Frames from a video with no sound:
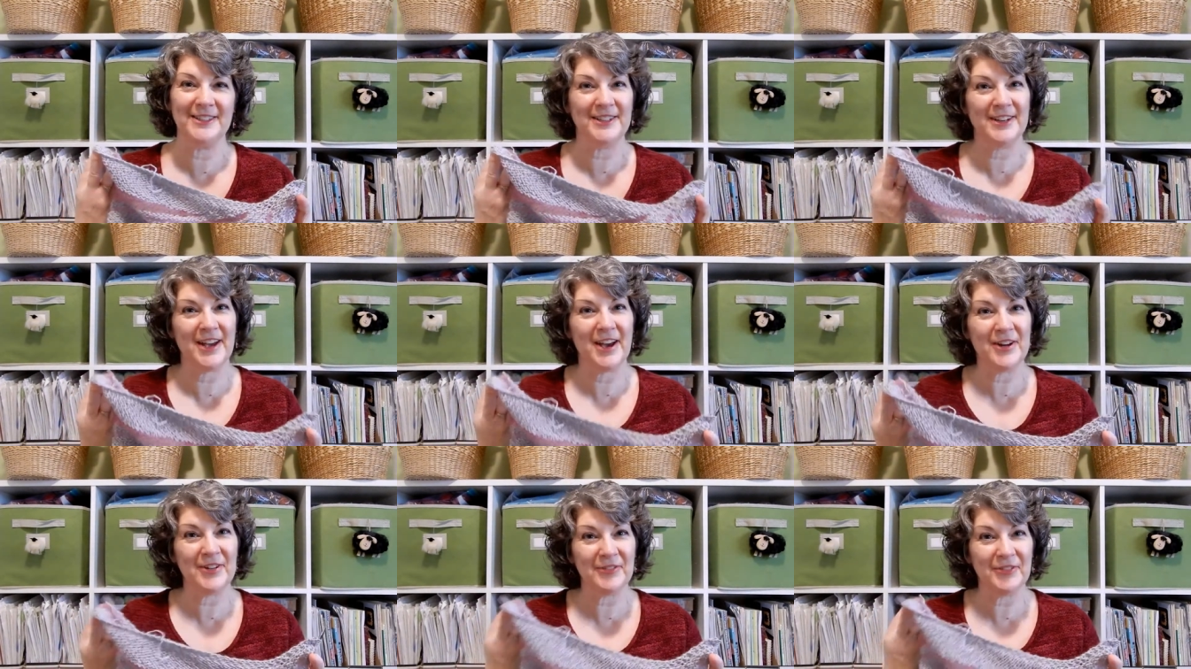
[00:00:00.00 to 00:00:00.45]

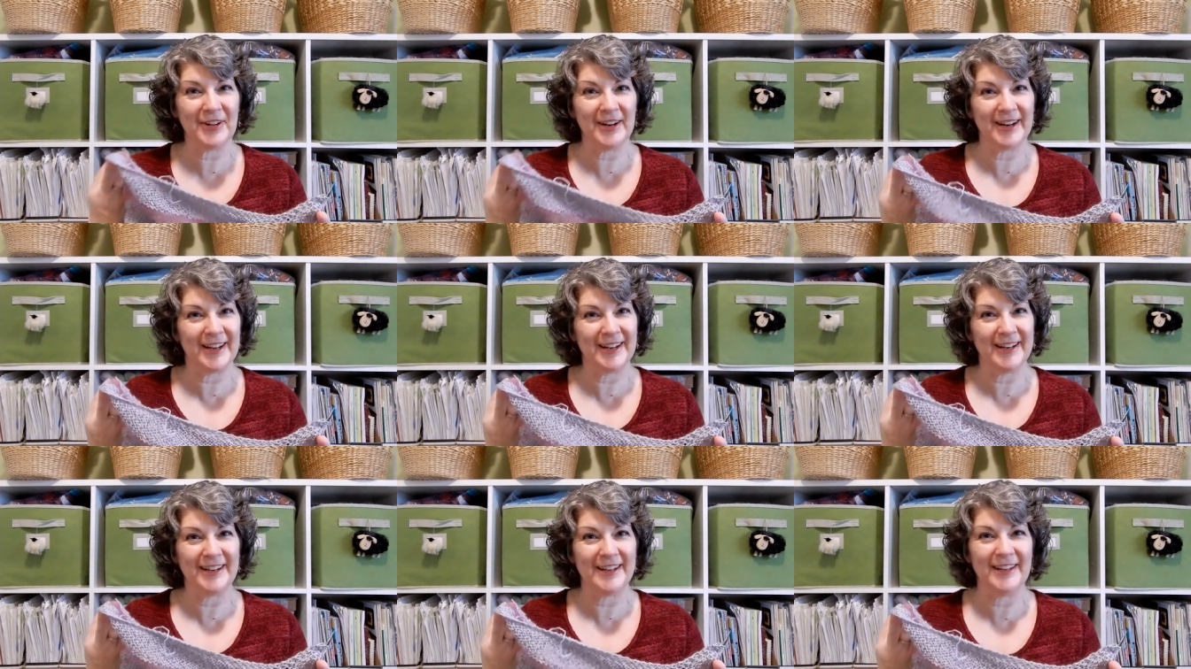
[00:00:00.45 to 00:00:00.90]
done
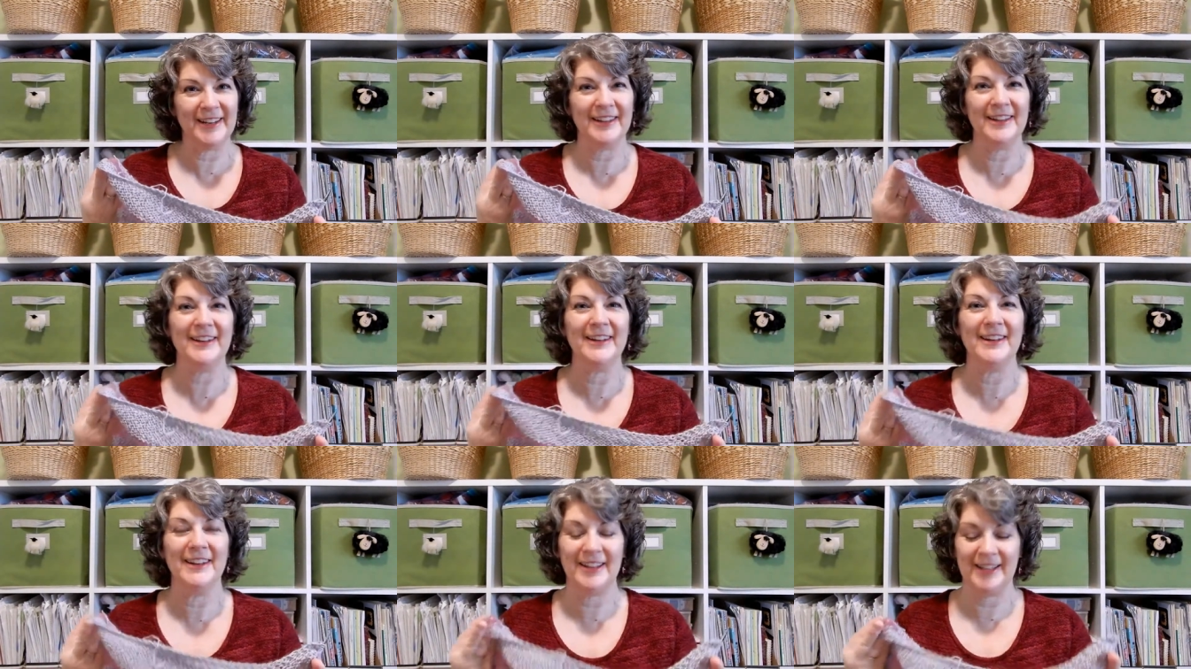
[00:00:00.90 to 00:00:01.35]
what I
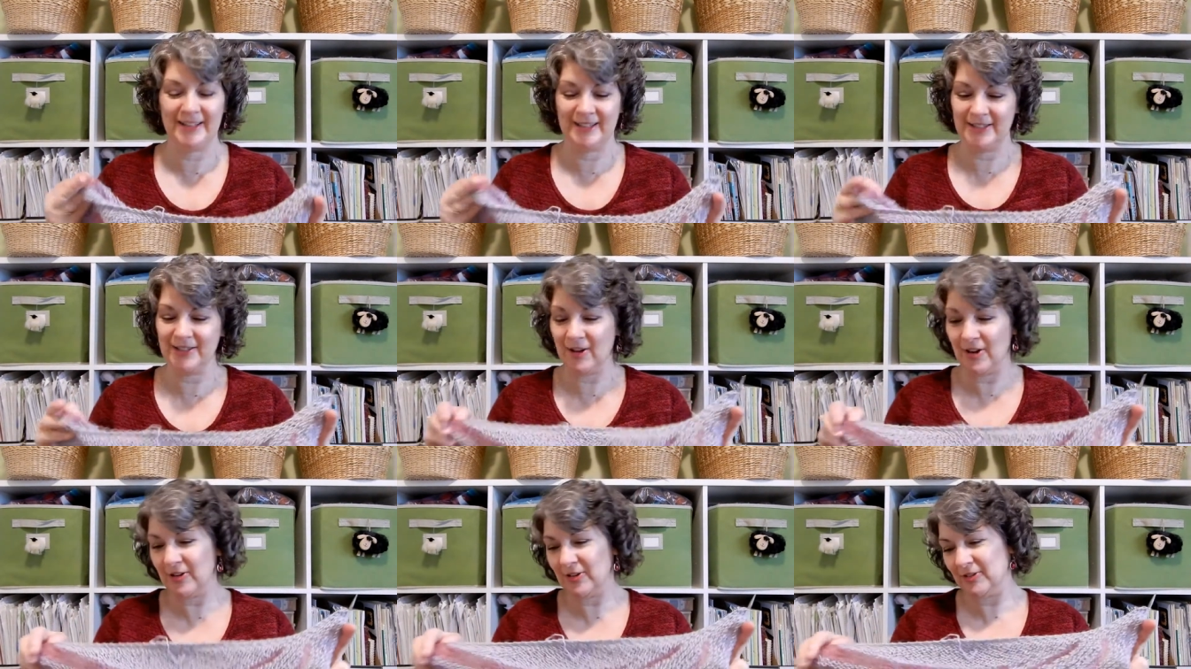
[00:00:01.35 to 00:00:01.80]
did
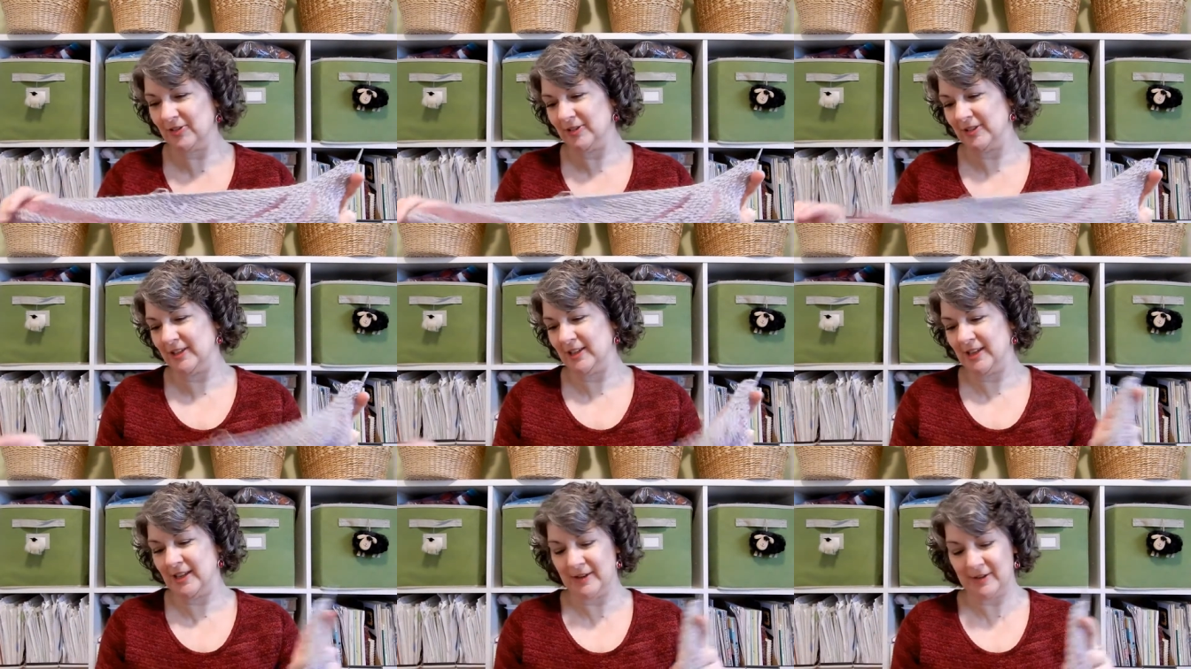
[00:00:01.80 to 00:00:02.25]
is not
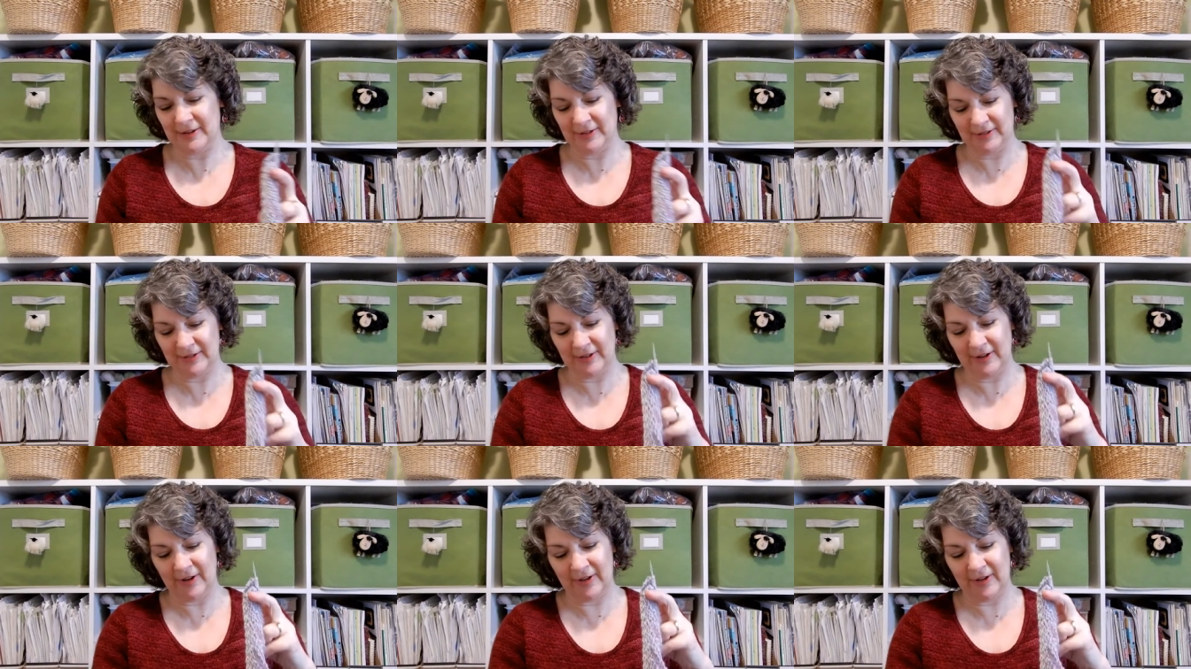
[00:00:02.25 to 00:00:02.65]
only am